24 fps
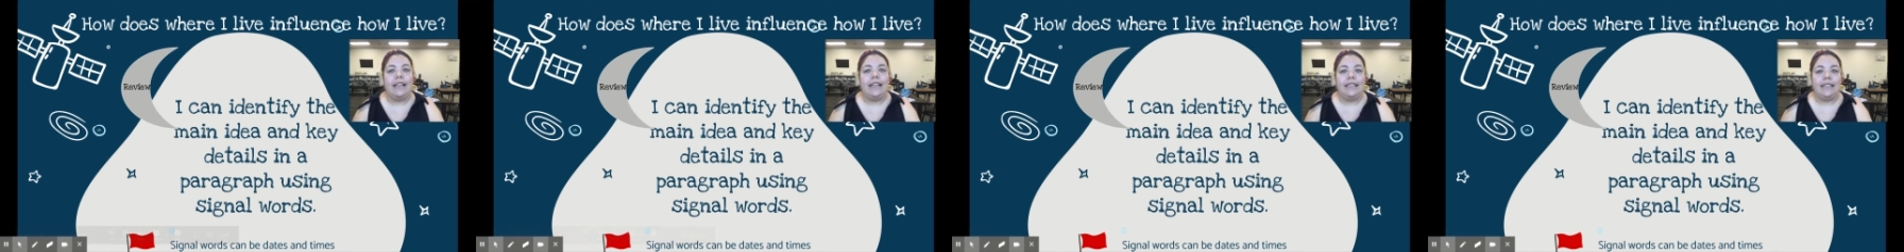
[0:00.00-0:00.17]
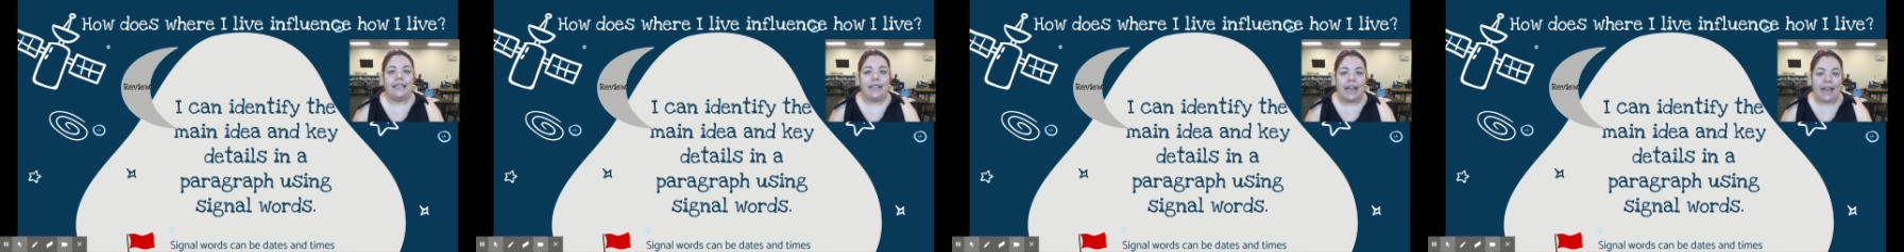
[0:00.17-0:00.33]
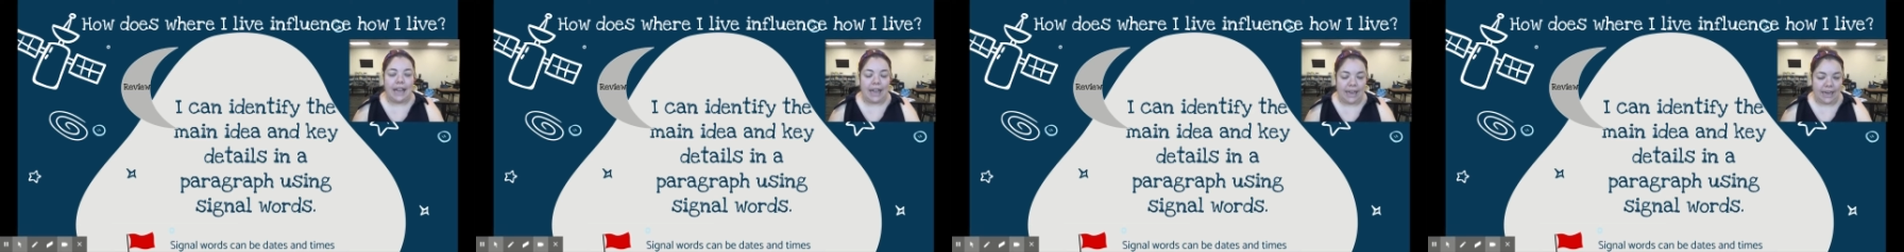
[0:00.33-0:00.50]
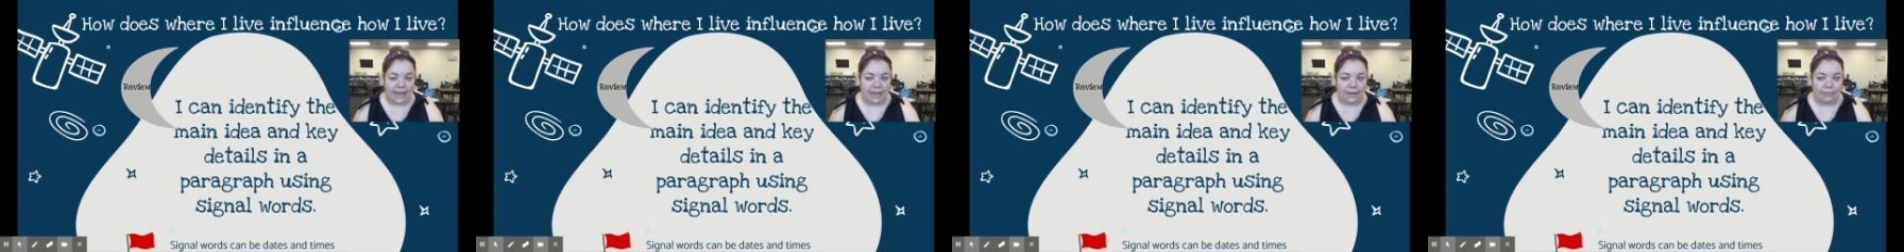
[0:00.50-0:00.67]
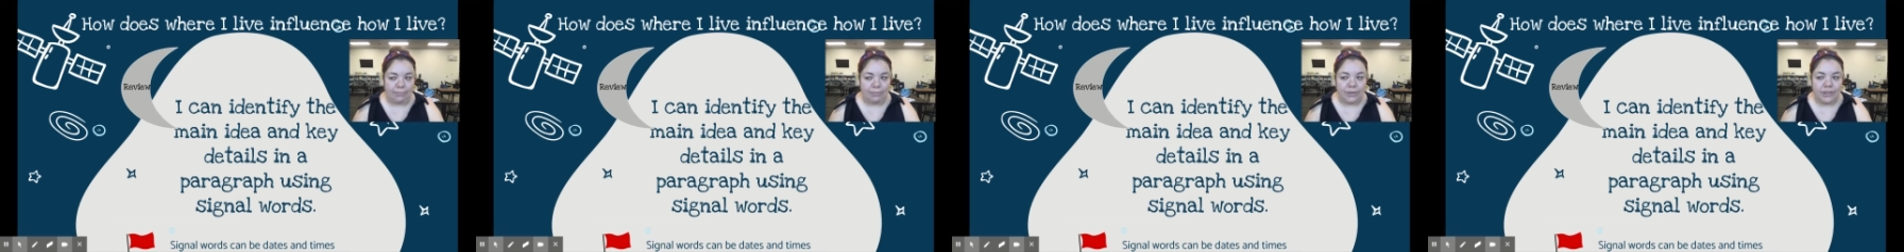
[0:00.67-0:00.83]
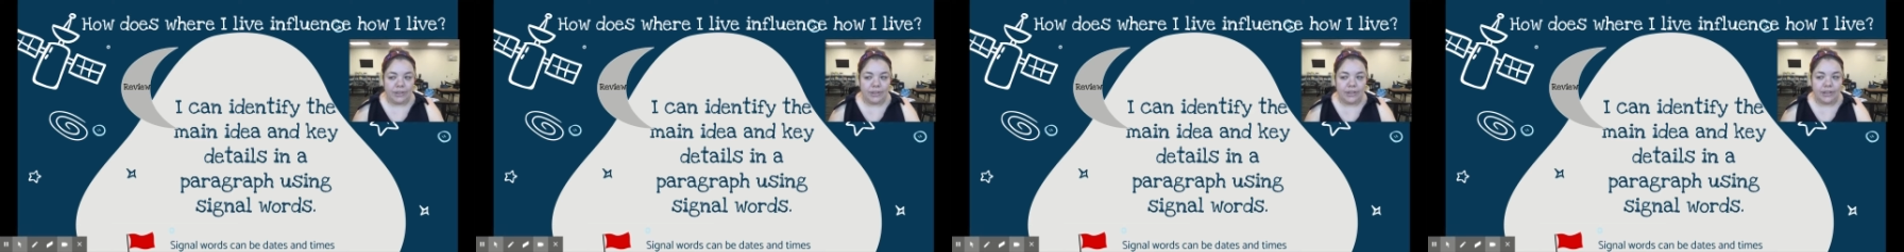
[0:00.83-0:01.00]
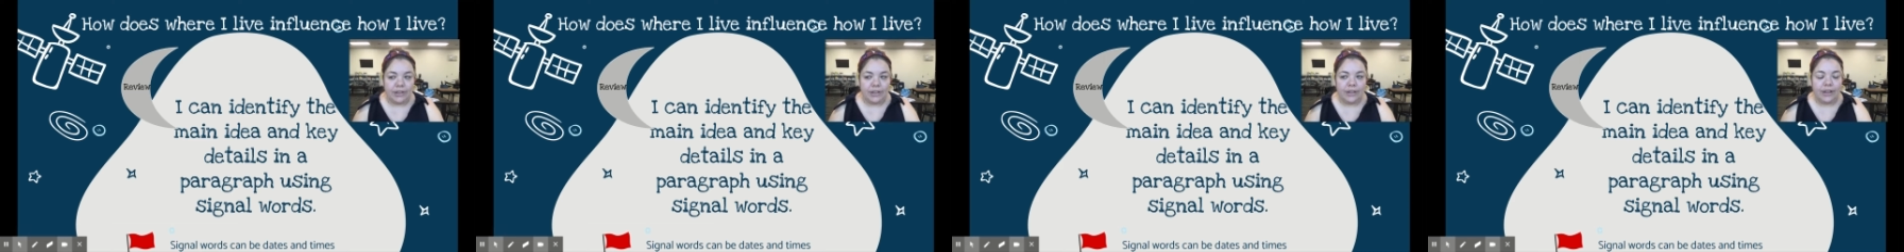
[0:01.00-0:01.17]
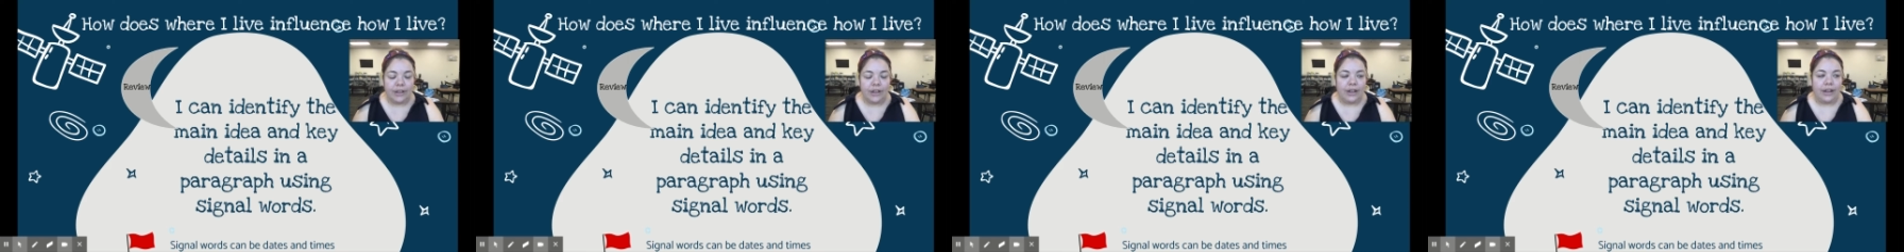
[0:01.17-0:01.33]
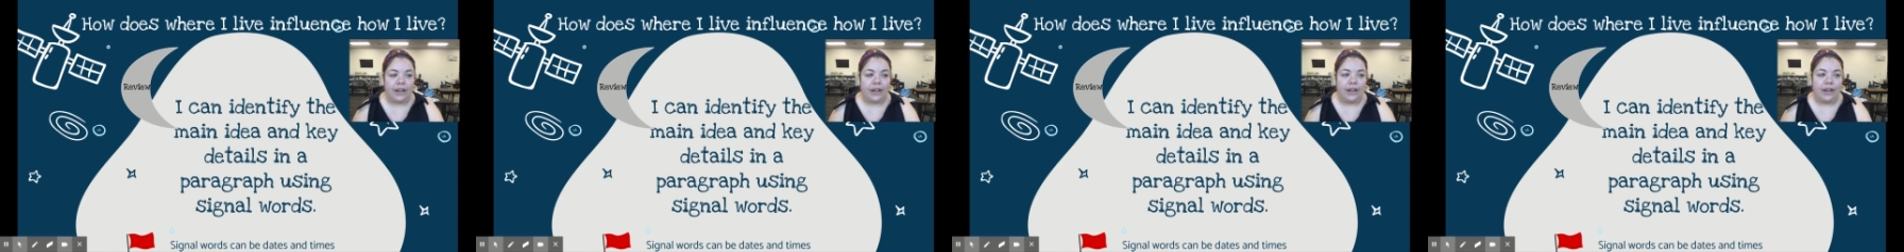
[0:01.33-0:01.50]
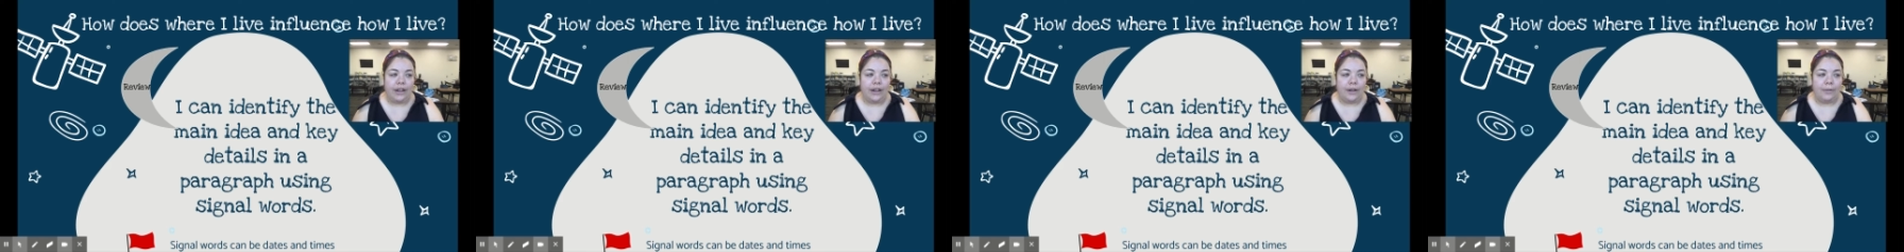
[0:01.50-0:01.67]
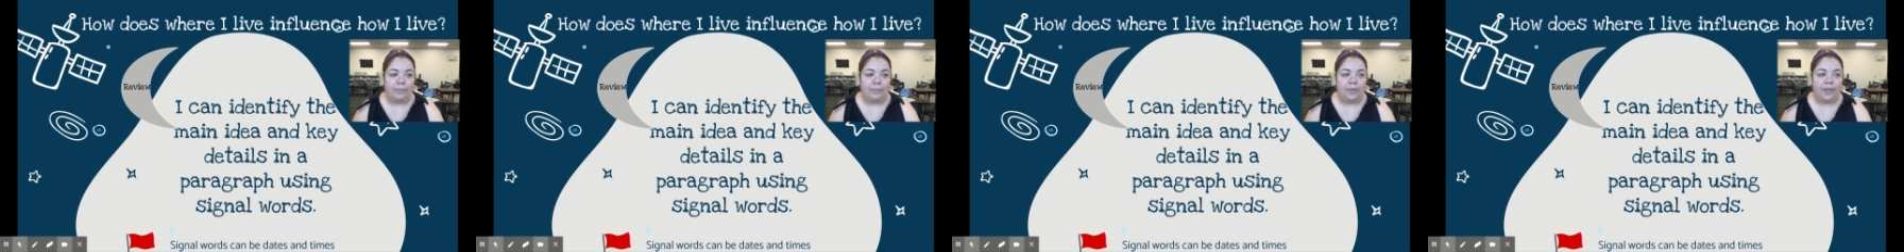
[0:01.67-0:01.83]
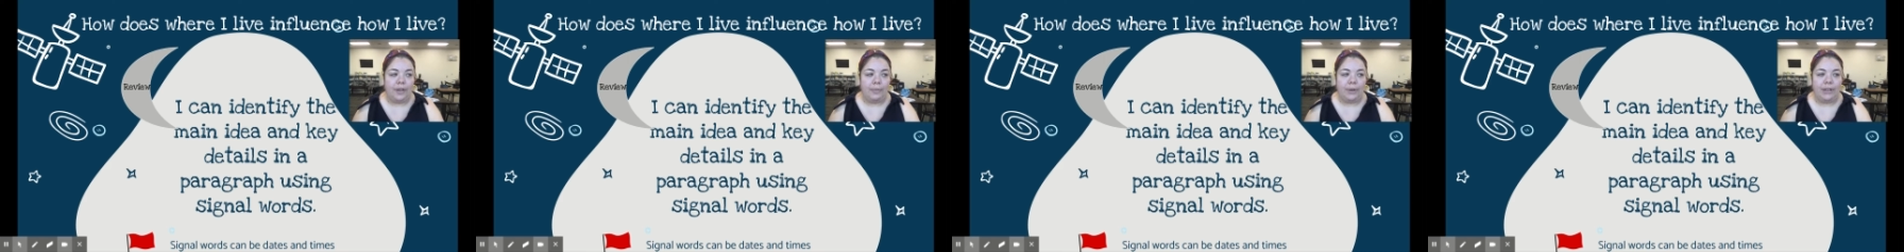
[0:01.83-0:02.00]
the times
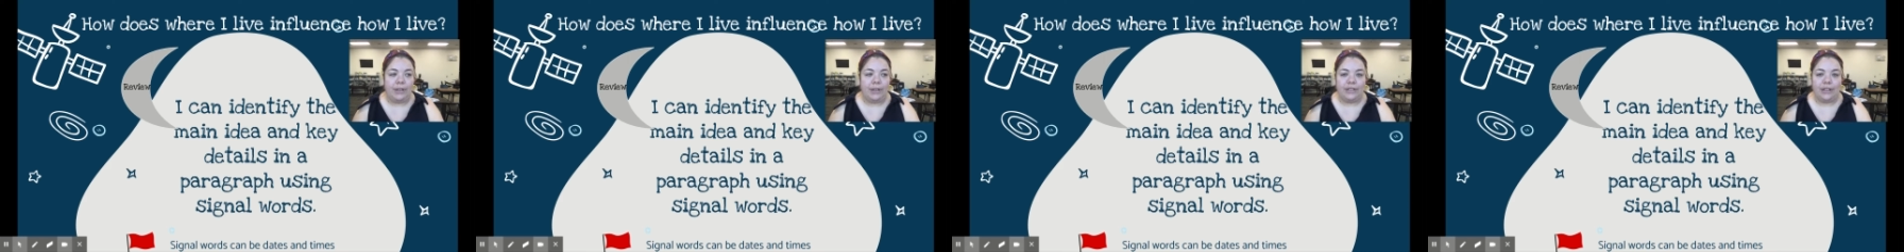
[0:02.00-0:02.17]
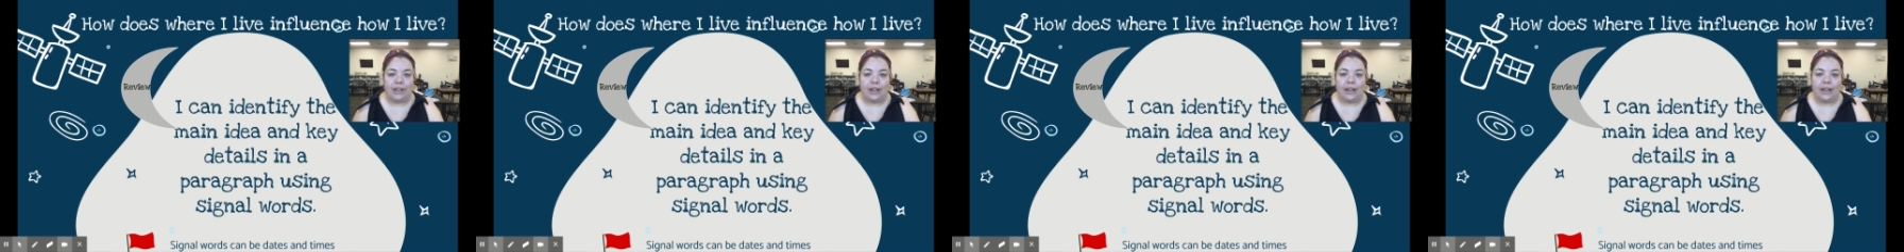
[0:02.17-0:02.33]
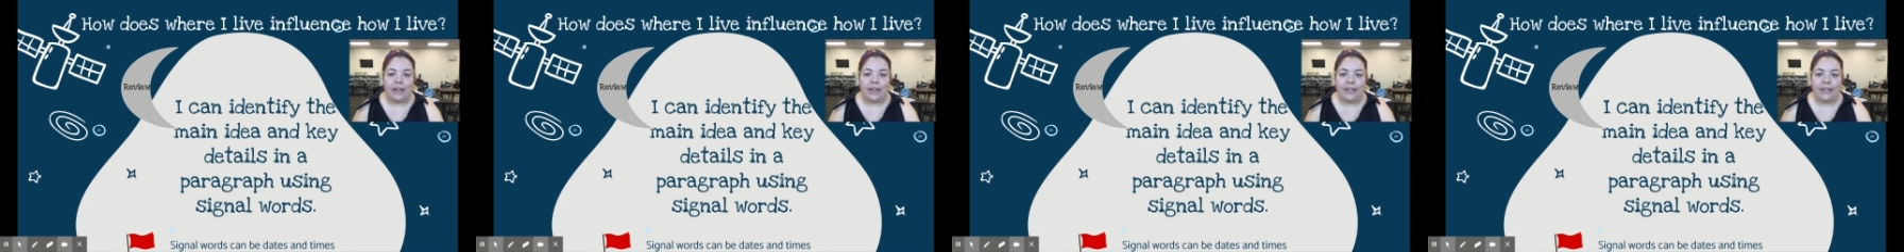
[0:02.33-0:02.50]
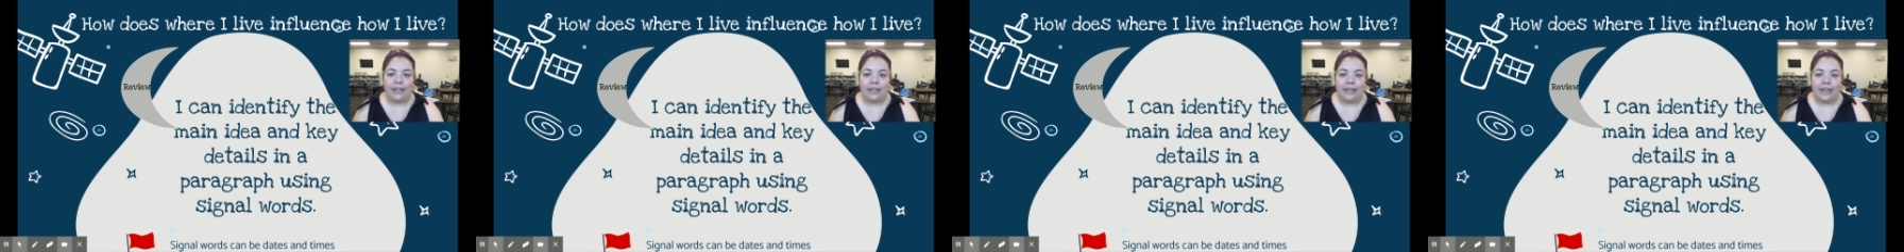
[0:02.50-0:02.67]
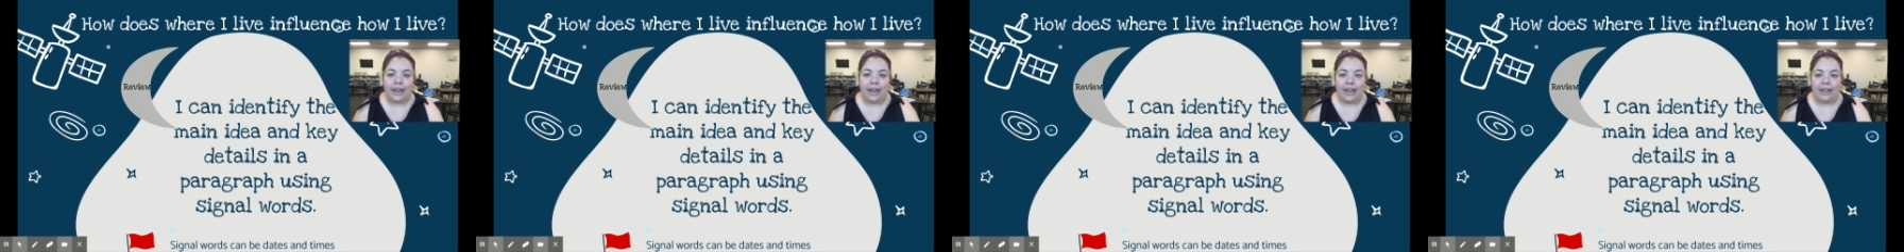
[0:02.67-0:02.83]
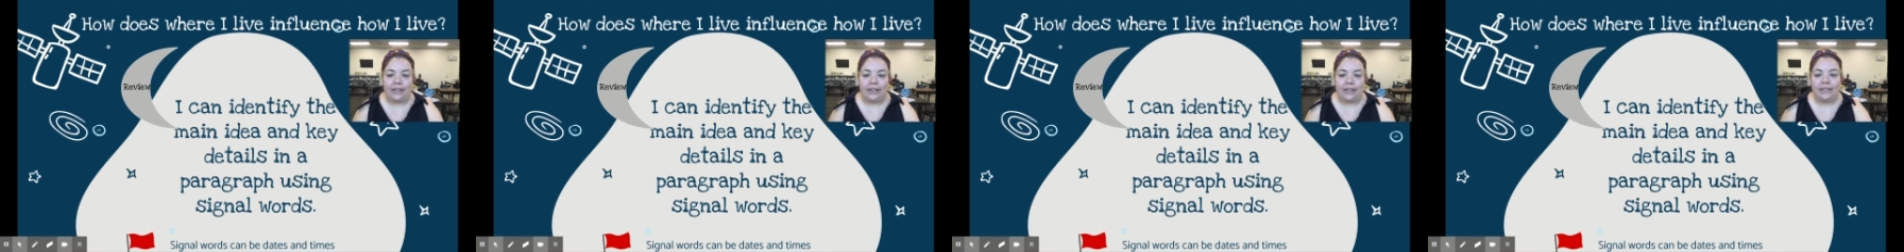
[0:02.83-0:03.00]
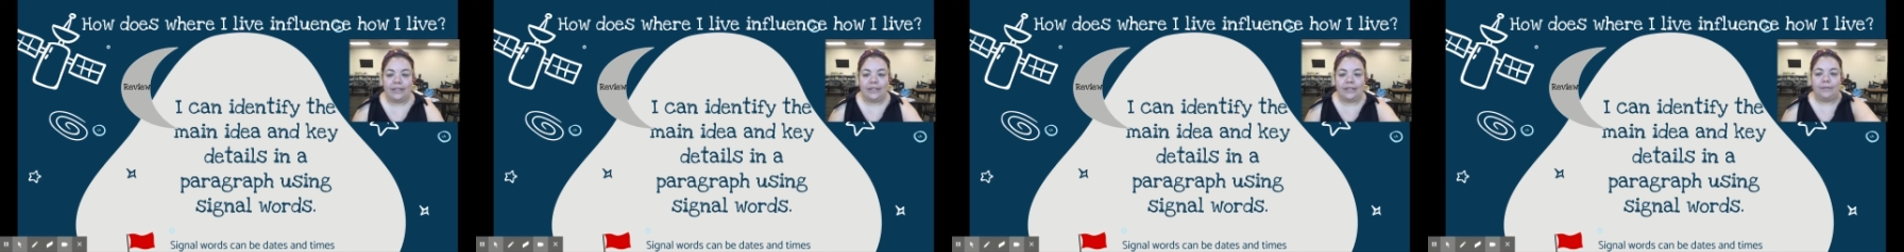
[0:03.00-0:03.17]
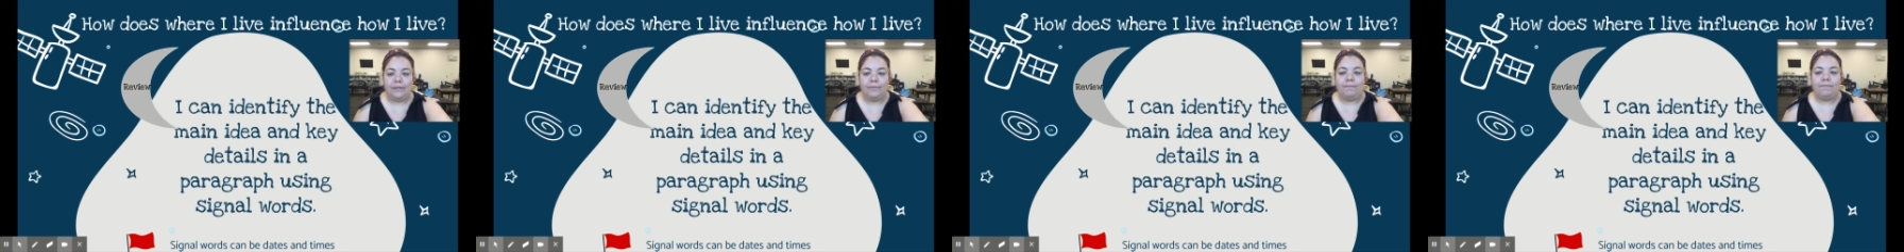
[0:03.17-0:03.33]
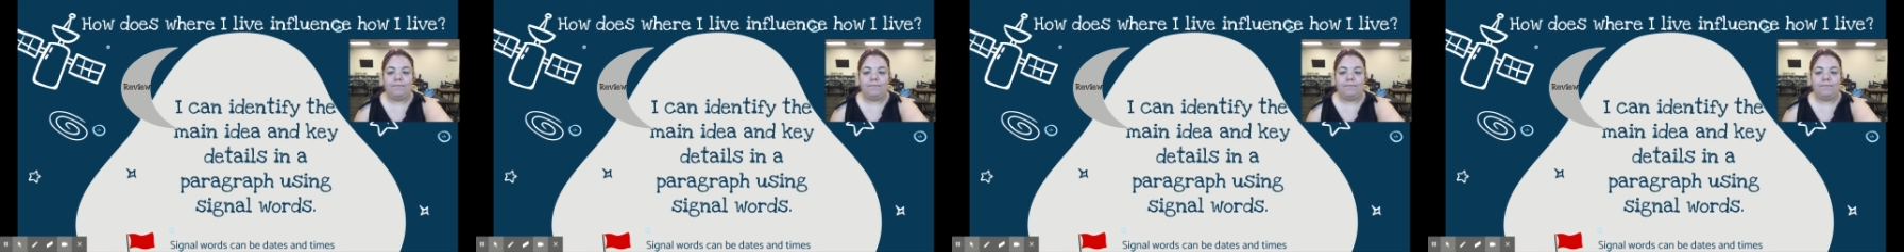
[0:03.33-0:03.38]
that we saw in the text.